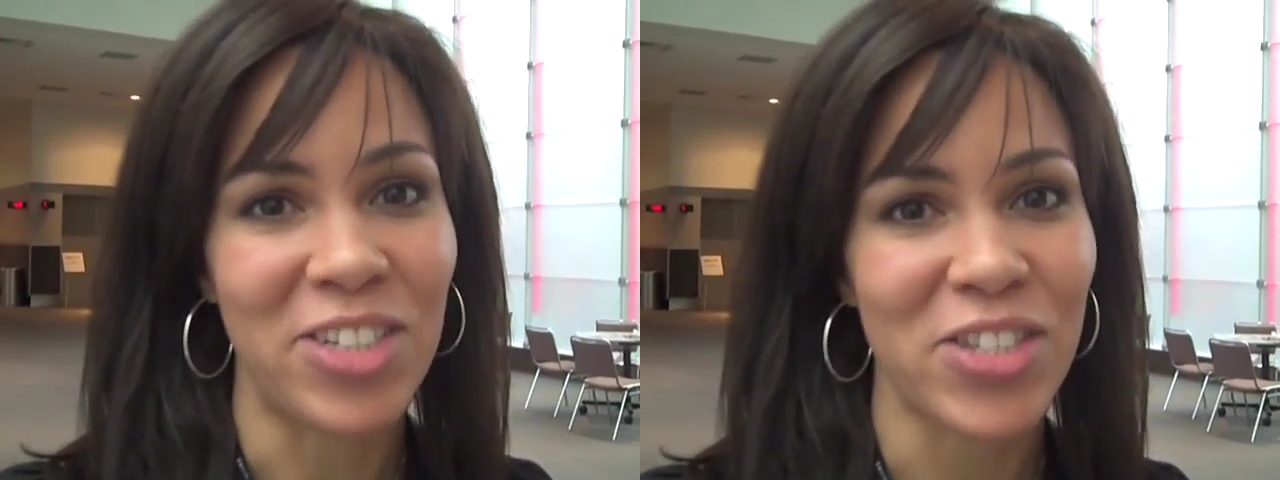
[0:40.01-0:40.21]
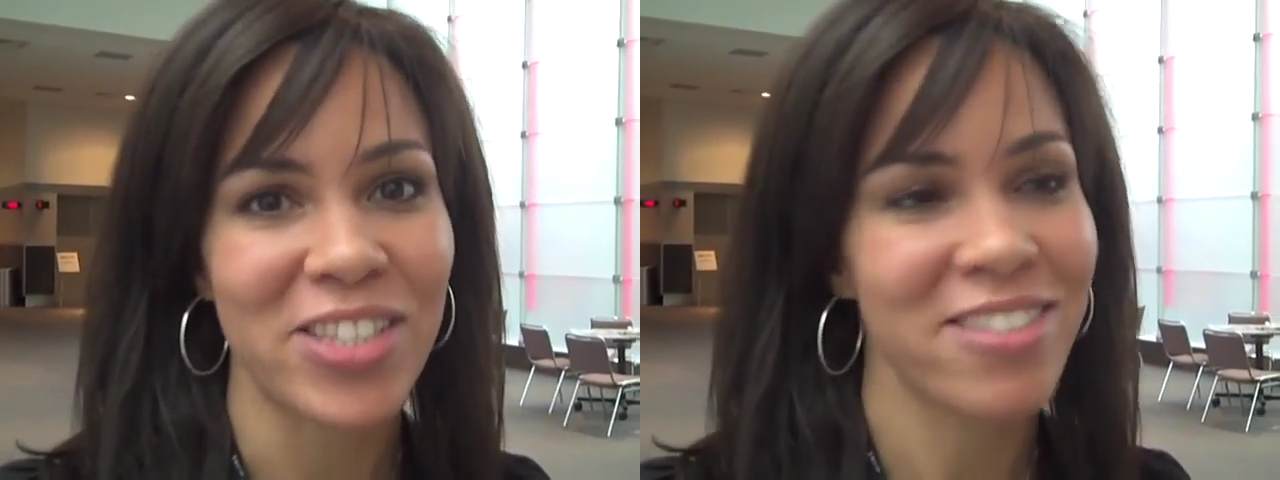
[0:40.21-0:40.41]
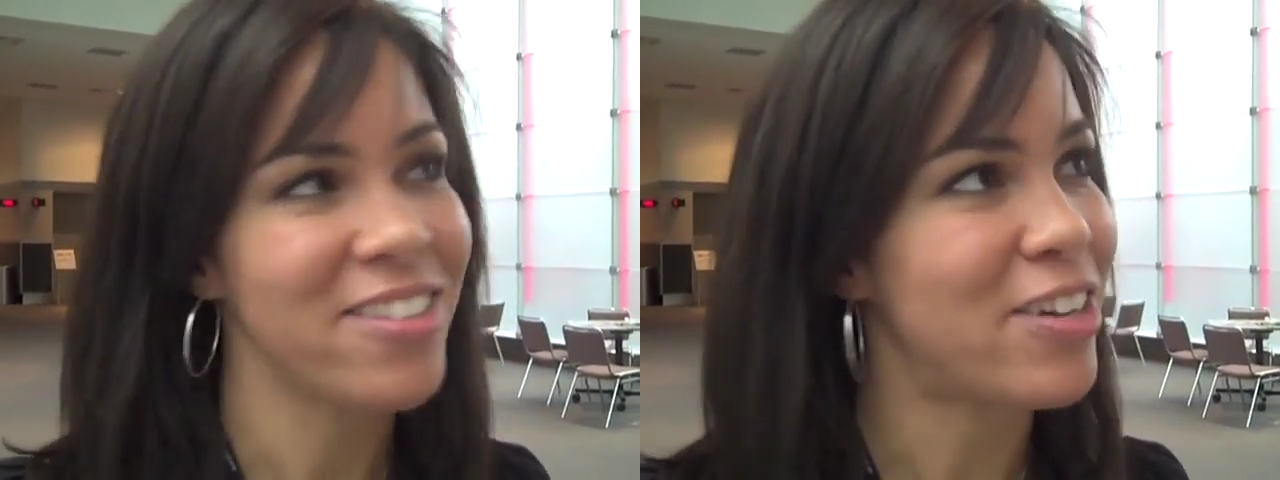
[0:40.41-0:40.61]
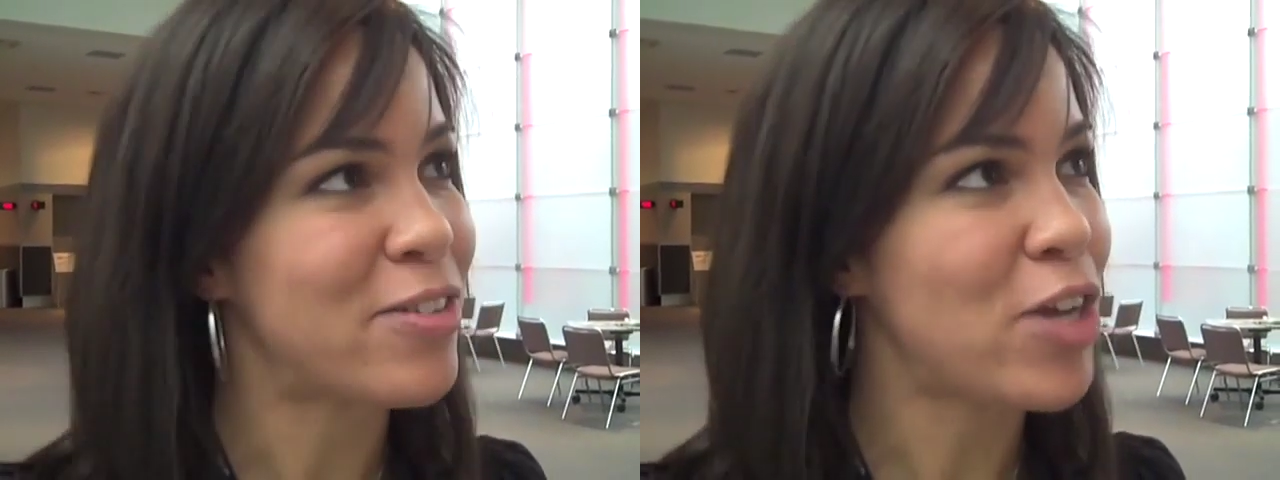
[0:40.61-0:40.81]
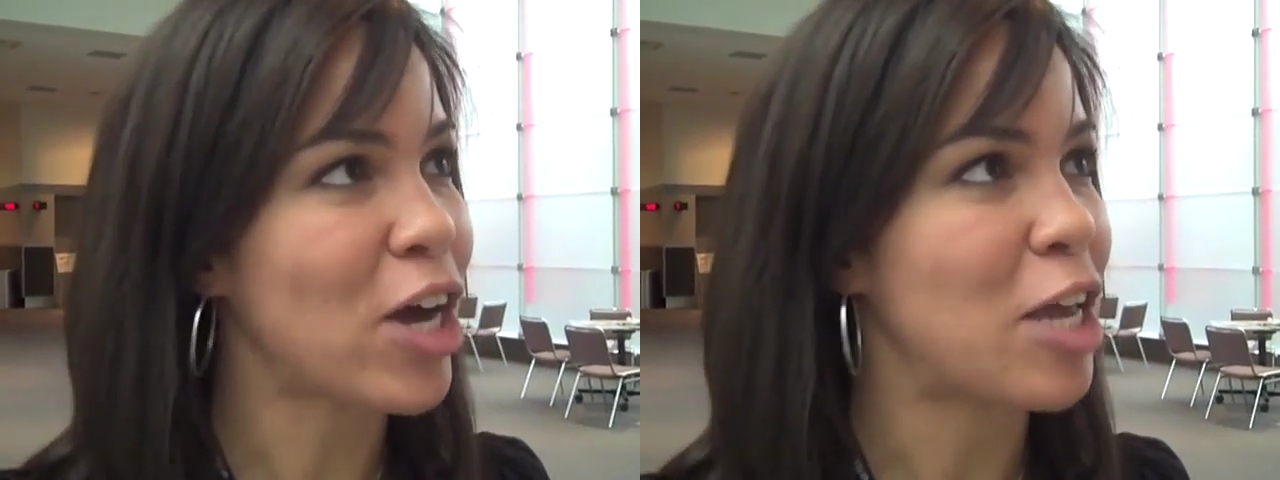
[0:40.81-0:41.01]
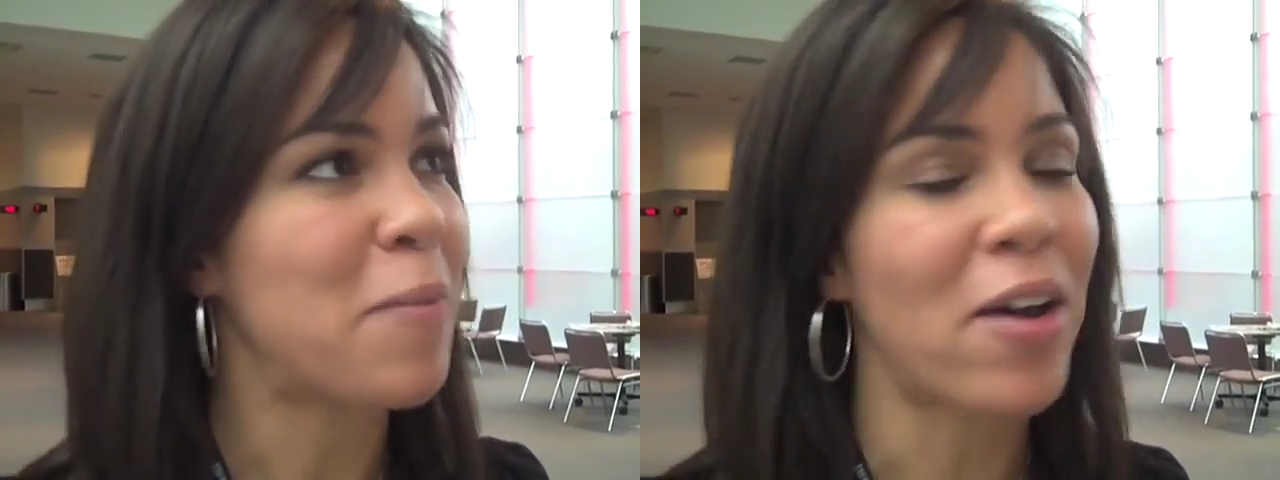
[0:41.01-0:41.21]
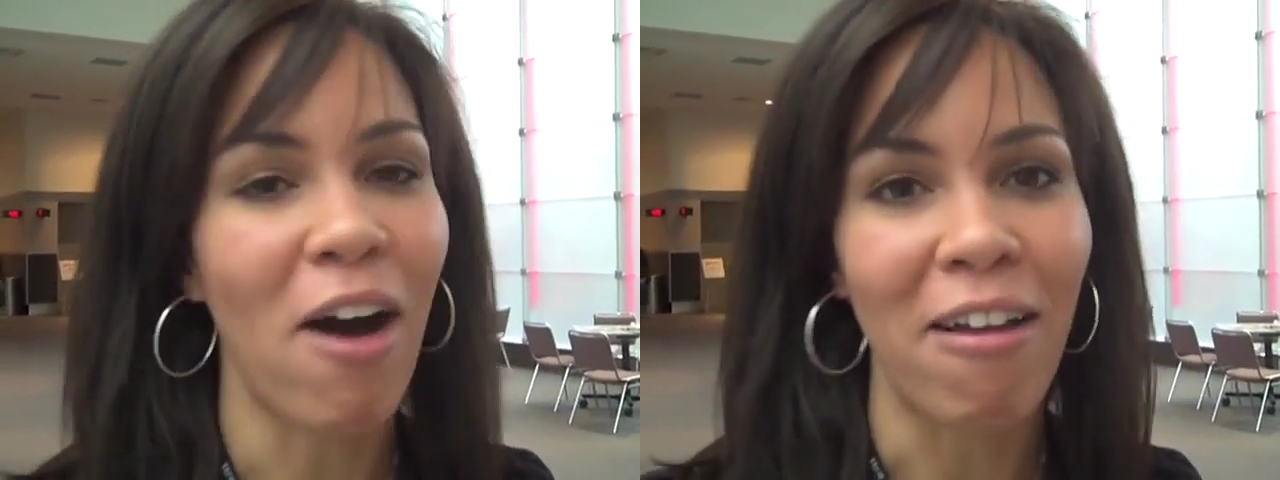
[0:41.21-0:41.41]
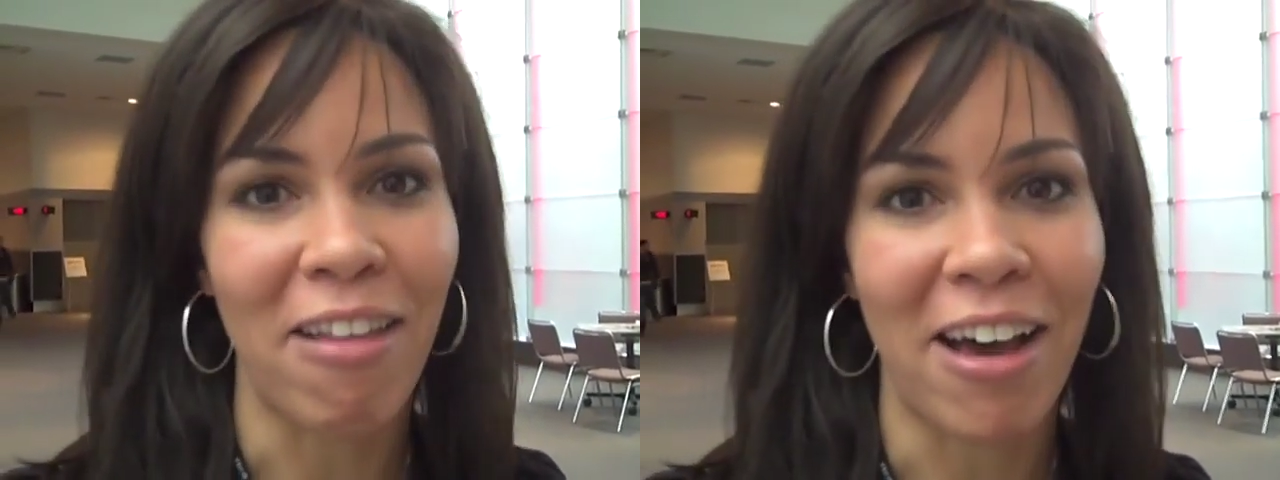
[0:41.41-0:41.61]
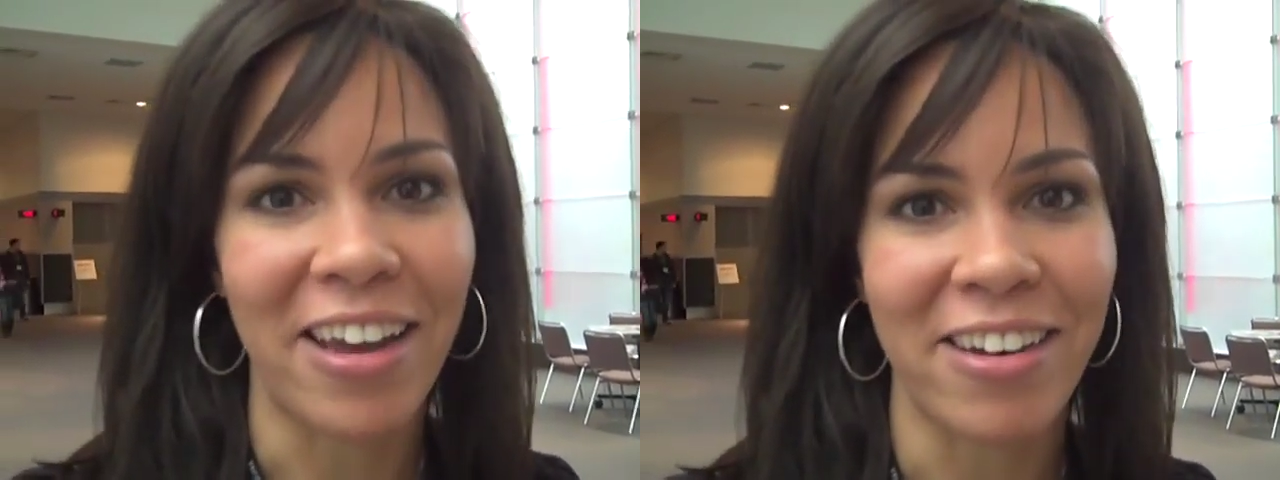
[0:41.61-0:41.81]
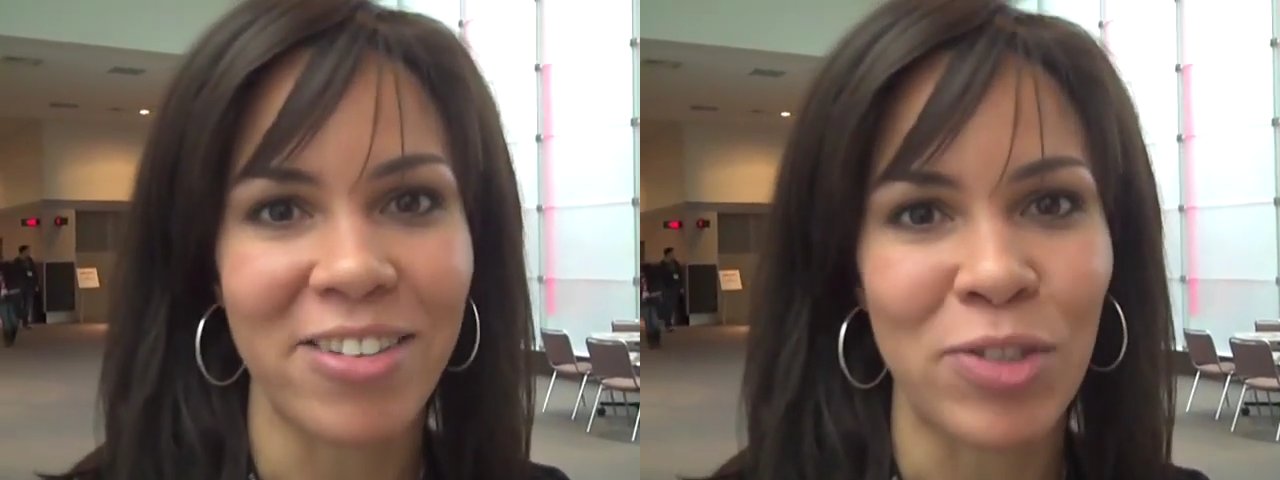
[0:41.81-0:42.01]
and just you know talking about
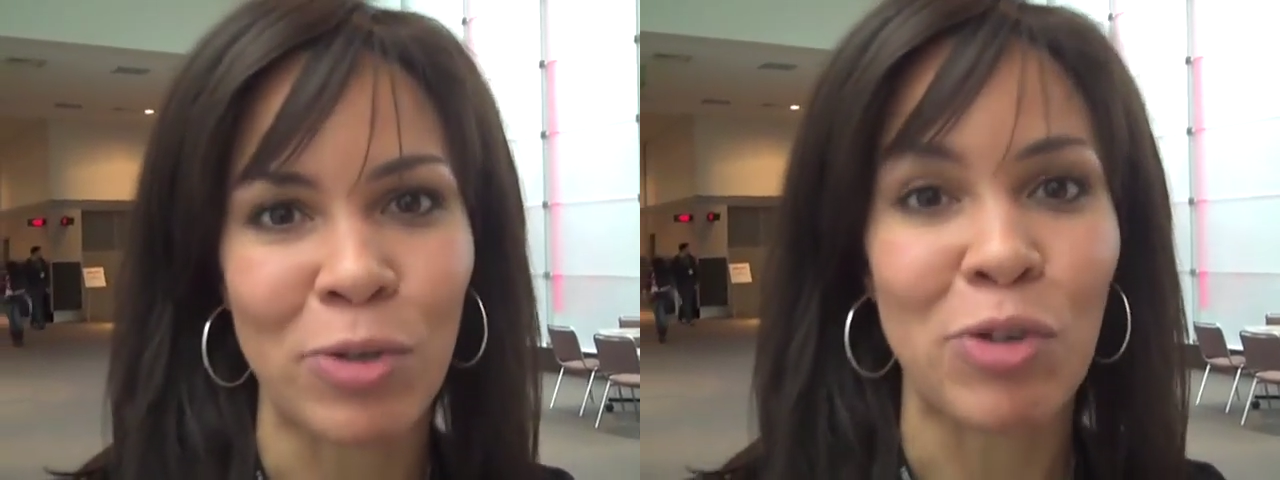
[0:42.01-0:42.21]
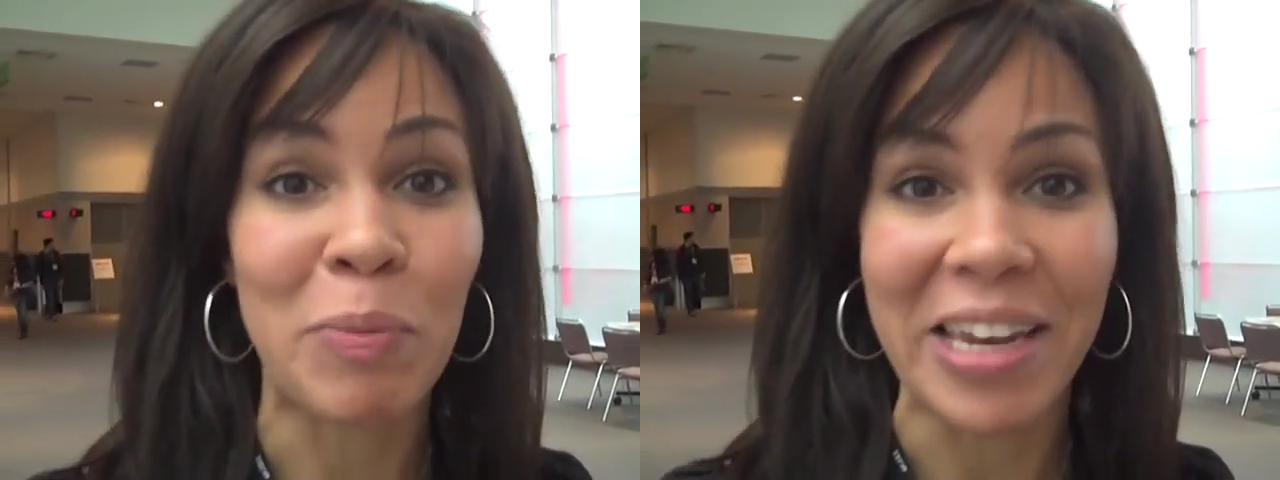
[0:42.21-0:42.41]
online social